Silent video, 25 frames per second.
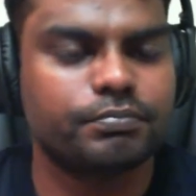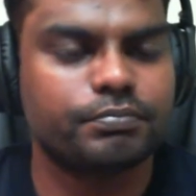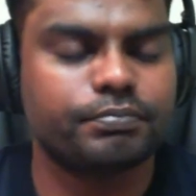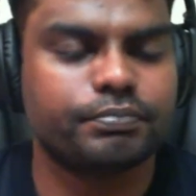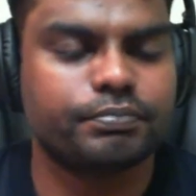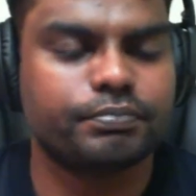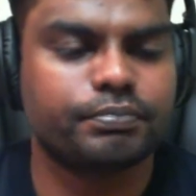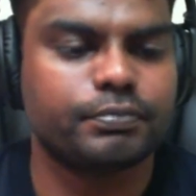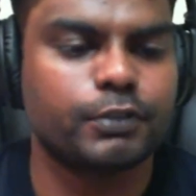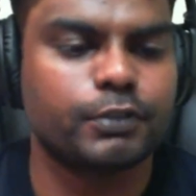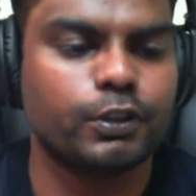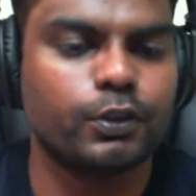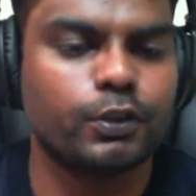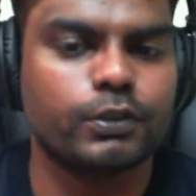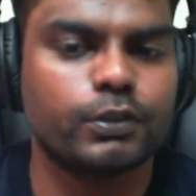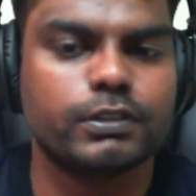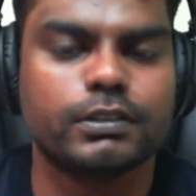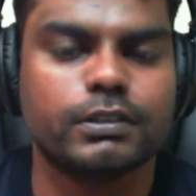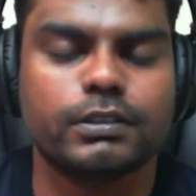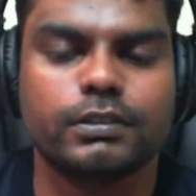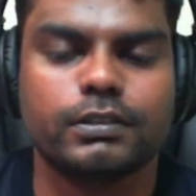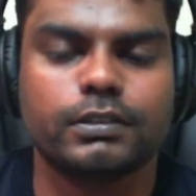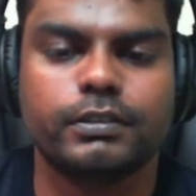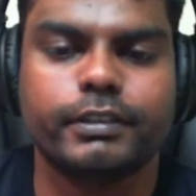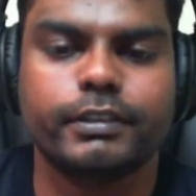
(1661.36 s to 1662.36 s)
you know,
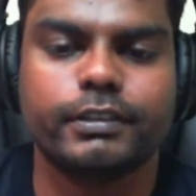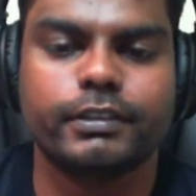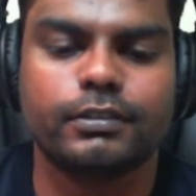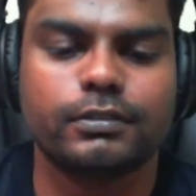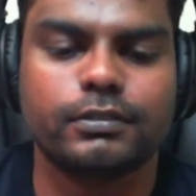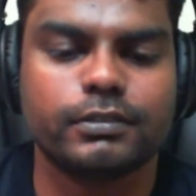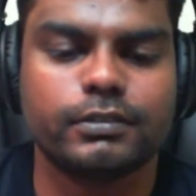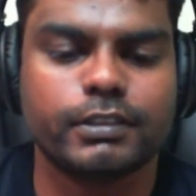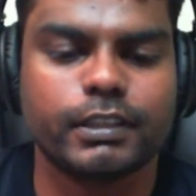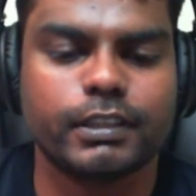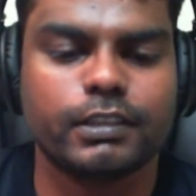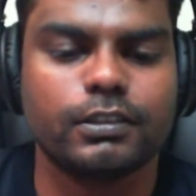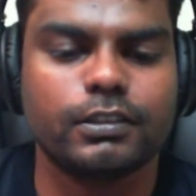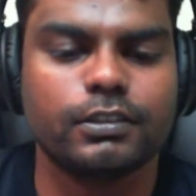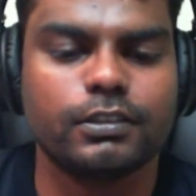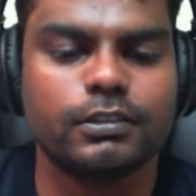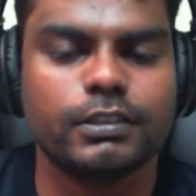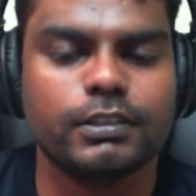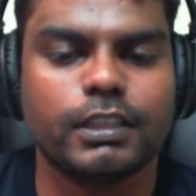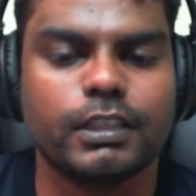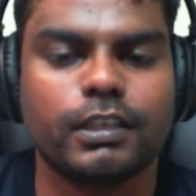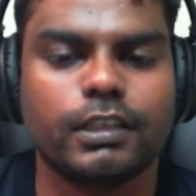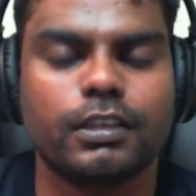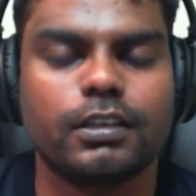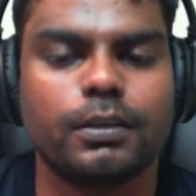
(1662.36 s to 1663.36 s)
signals
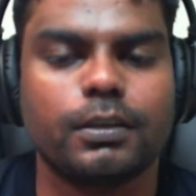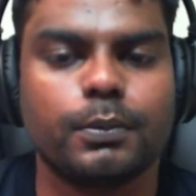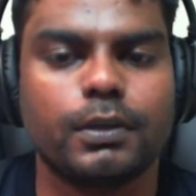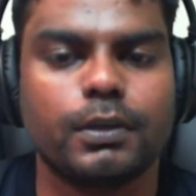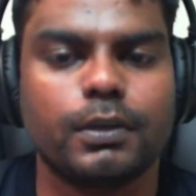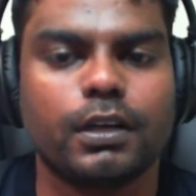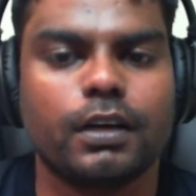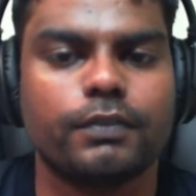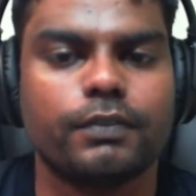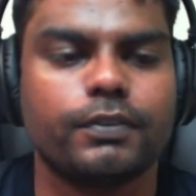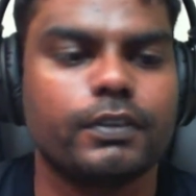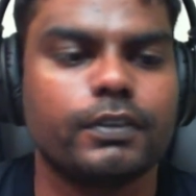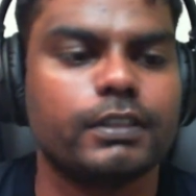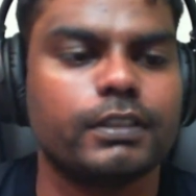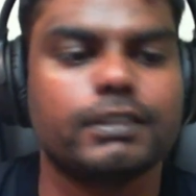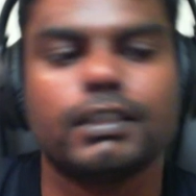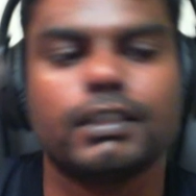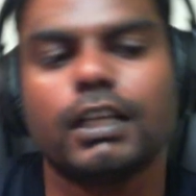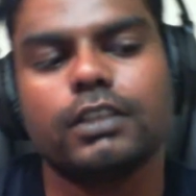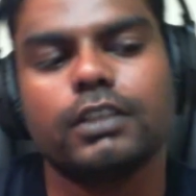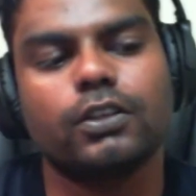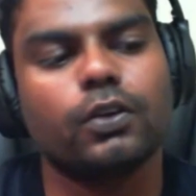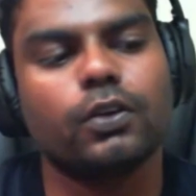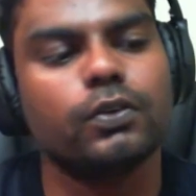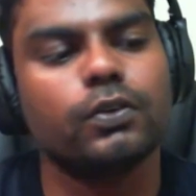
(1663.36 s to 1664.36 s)
that are coming off of. It's
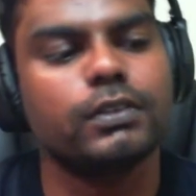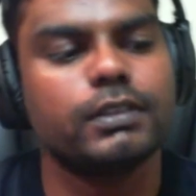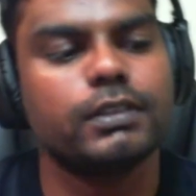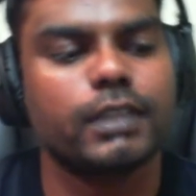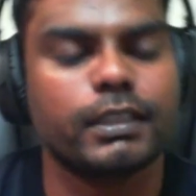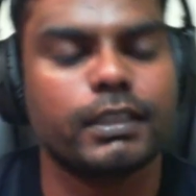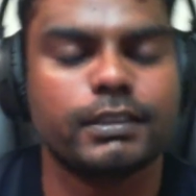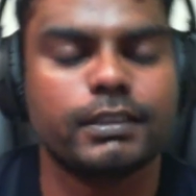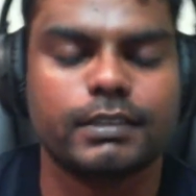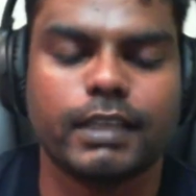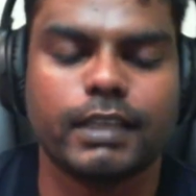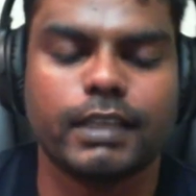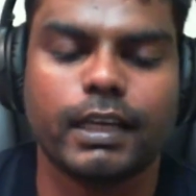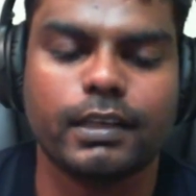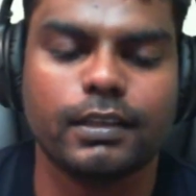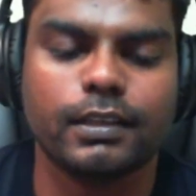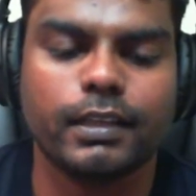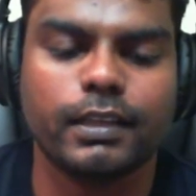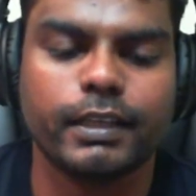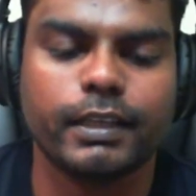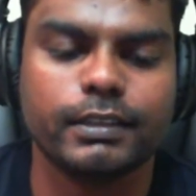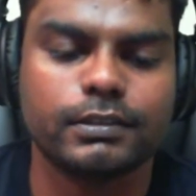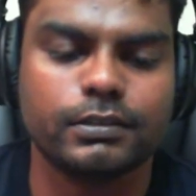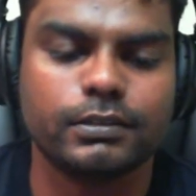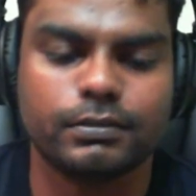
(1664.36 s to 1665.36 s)
not only like
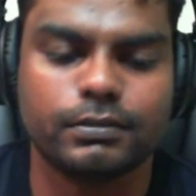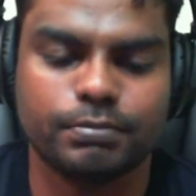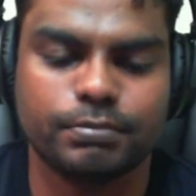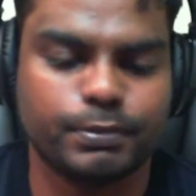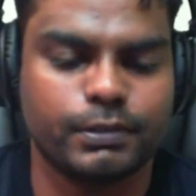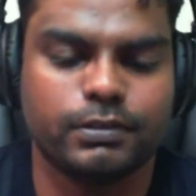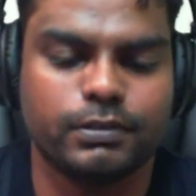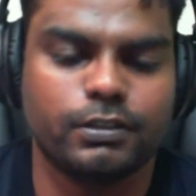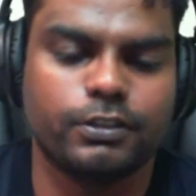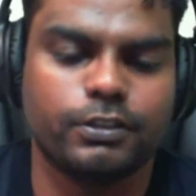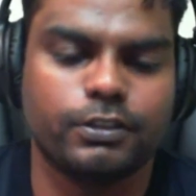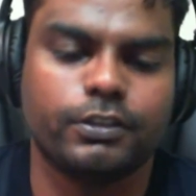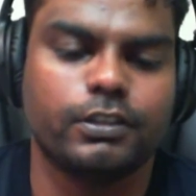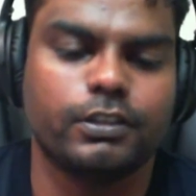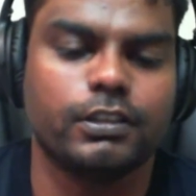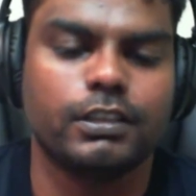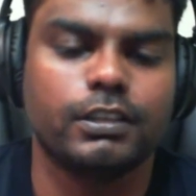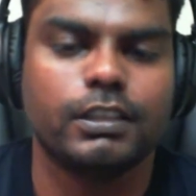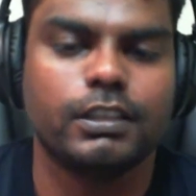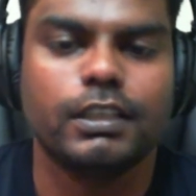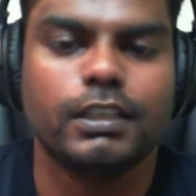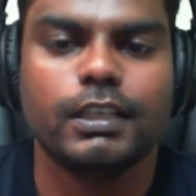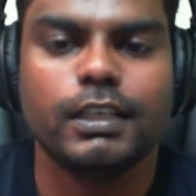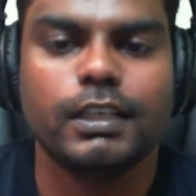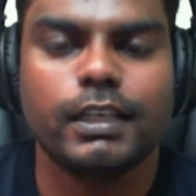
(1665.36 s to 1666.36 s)
satellites, but literally
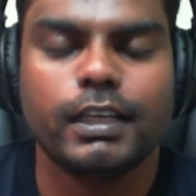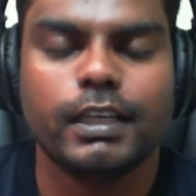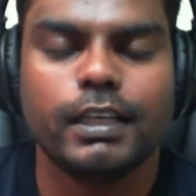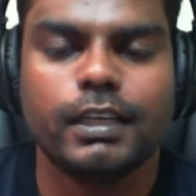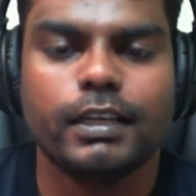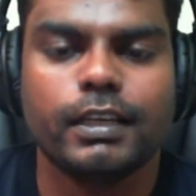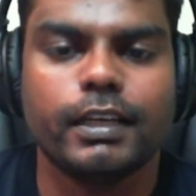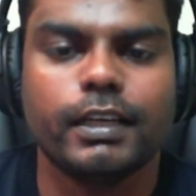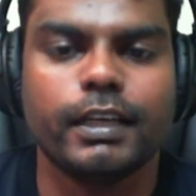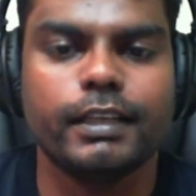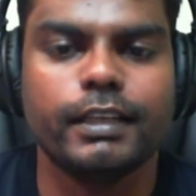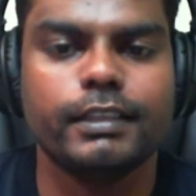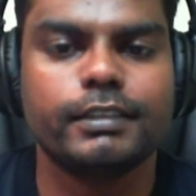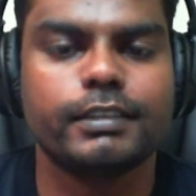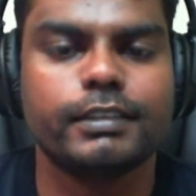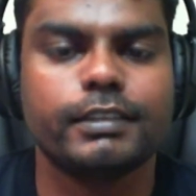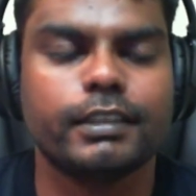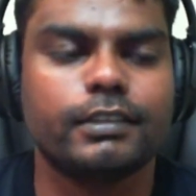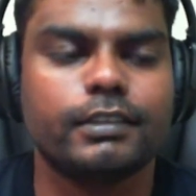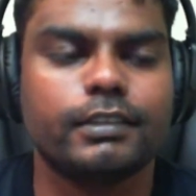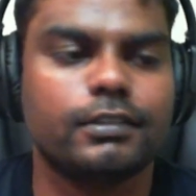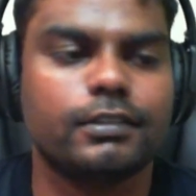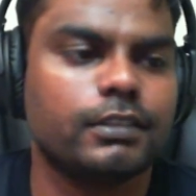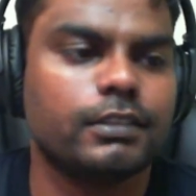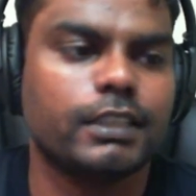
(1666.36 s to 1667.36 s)
any
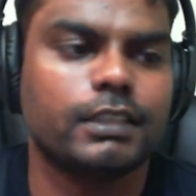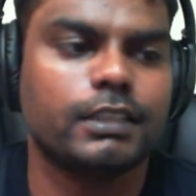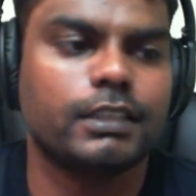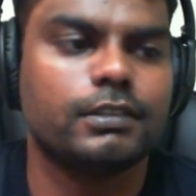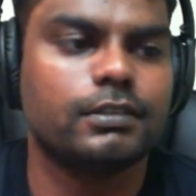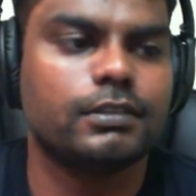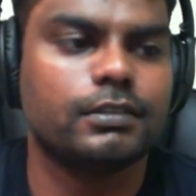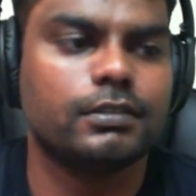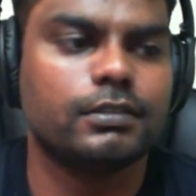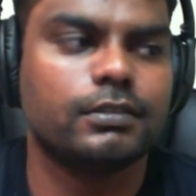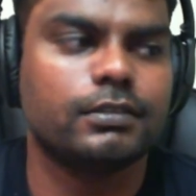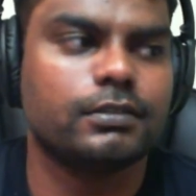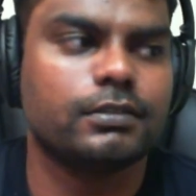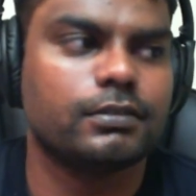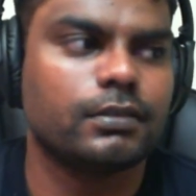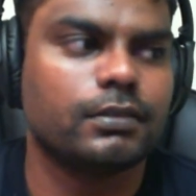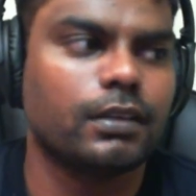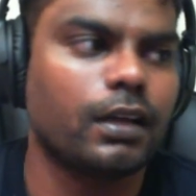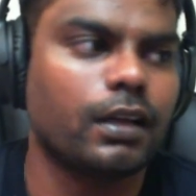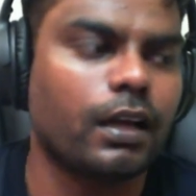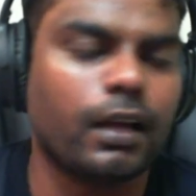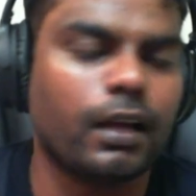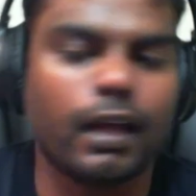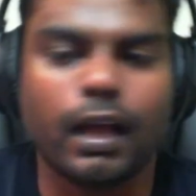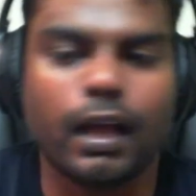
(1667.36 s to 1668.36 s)
signal that's
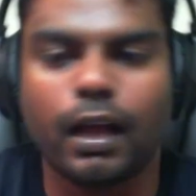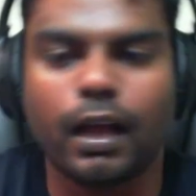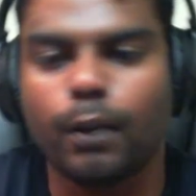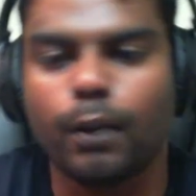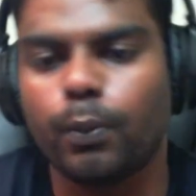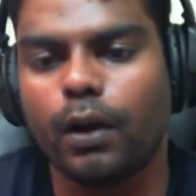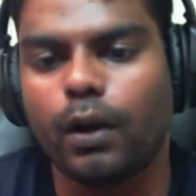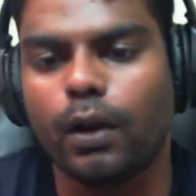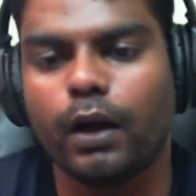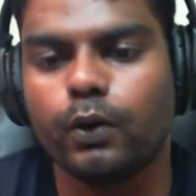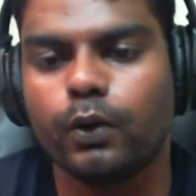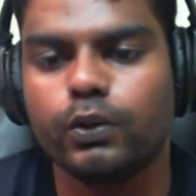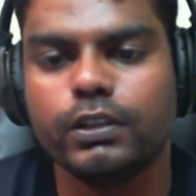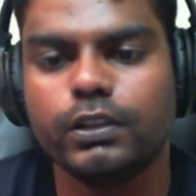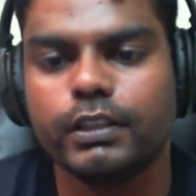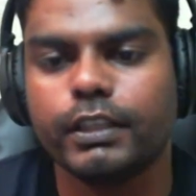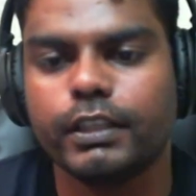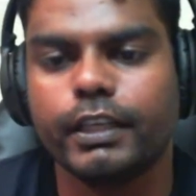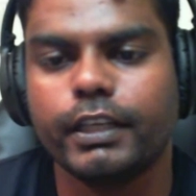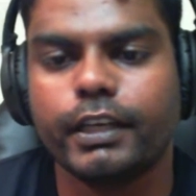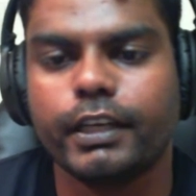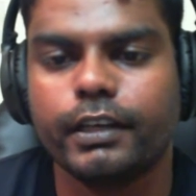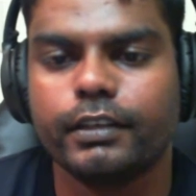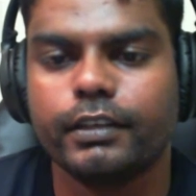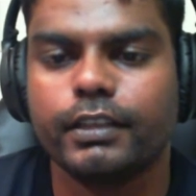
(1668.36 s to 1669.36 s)
out in the
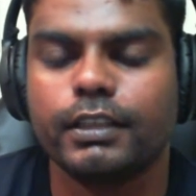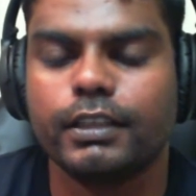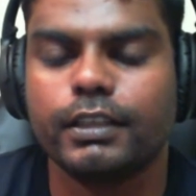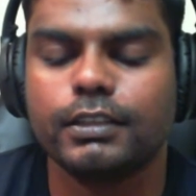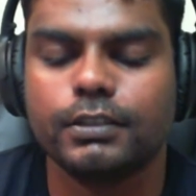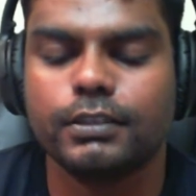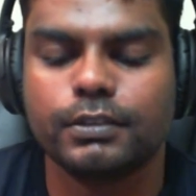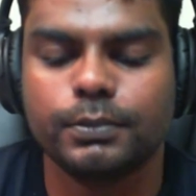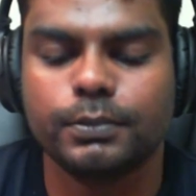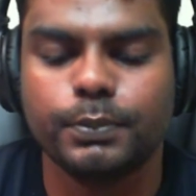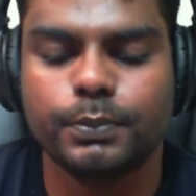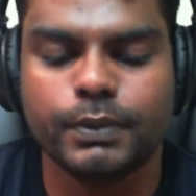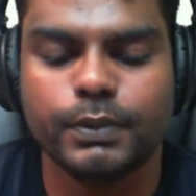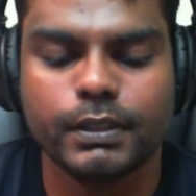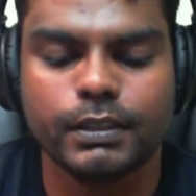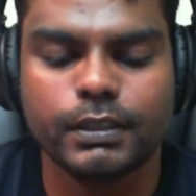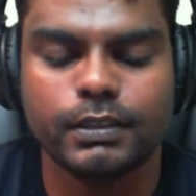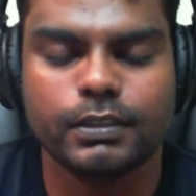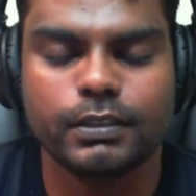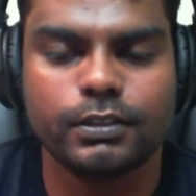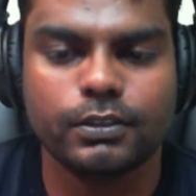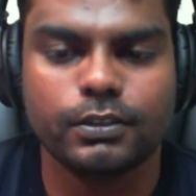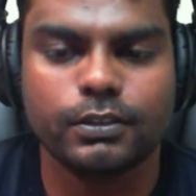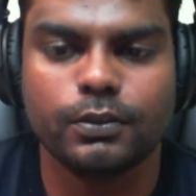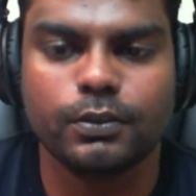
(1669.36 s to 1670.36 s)
air that's being,
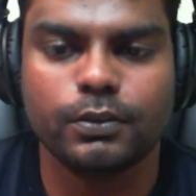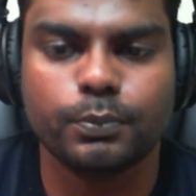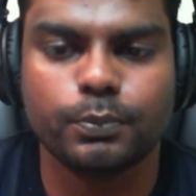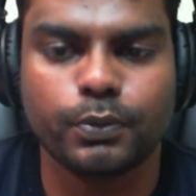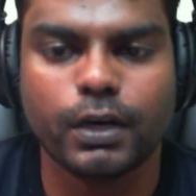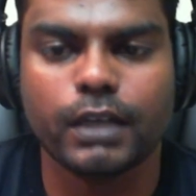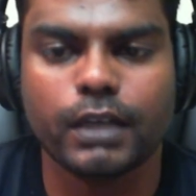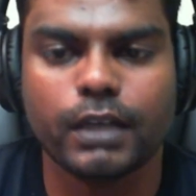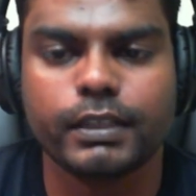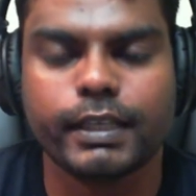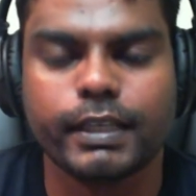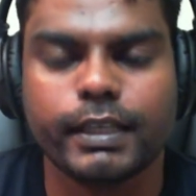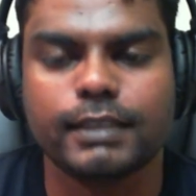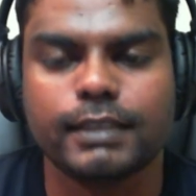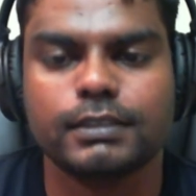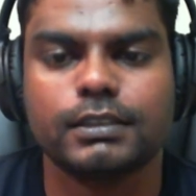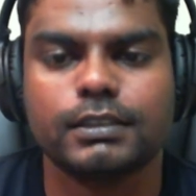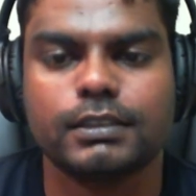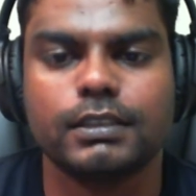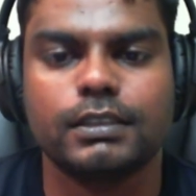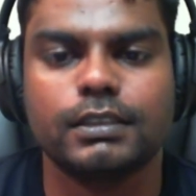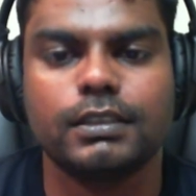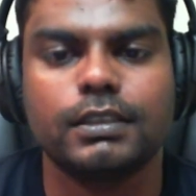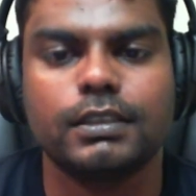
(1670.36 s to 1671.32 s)
you know, broadcasted